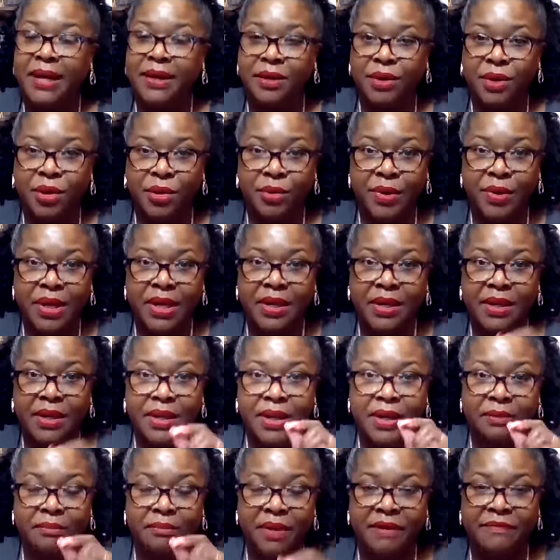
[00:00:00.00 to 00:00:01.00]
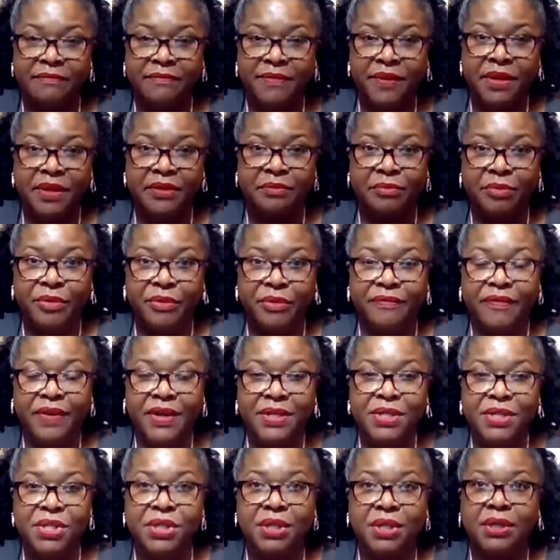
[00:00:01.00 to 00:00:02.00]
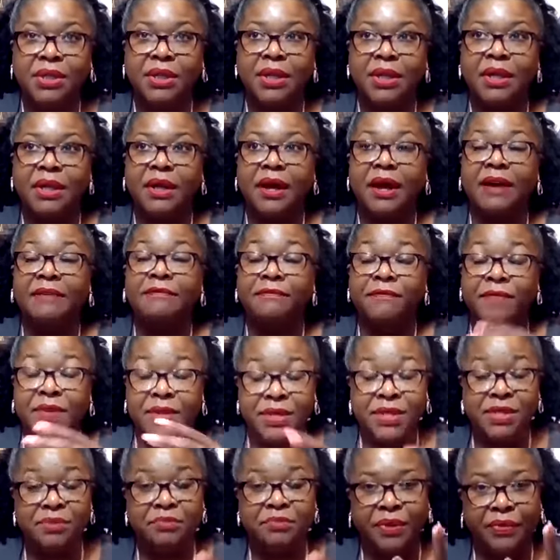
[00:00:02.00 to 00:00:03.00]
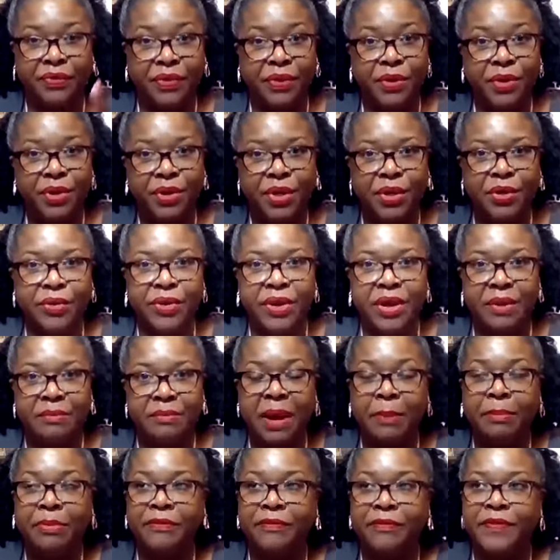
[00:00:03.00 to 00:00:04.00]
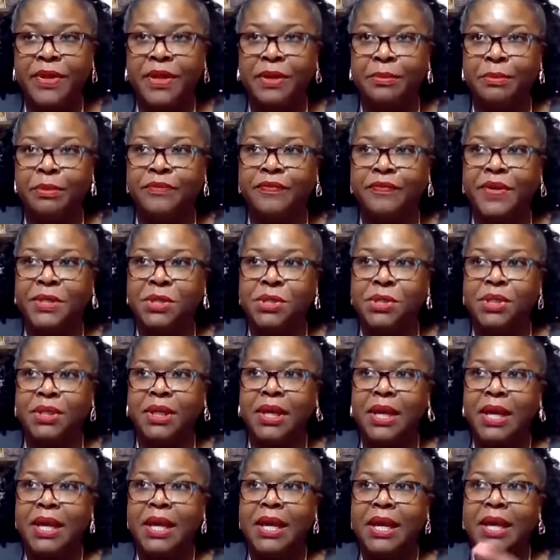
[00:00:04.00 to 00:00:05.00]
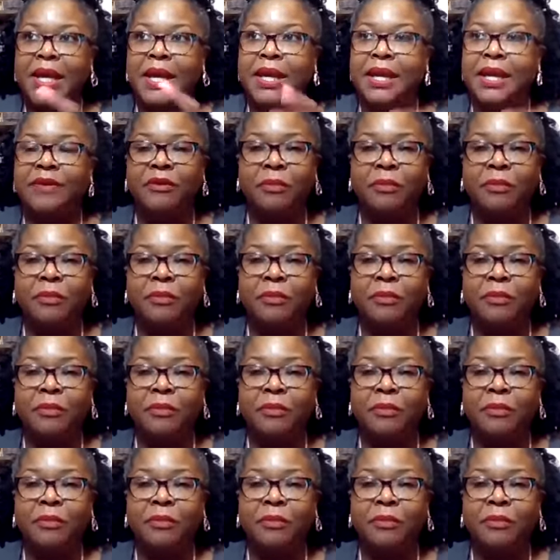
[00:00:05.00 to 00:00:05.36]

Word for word: degree in my field of profession. I finished my third degree in my field of profession. And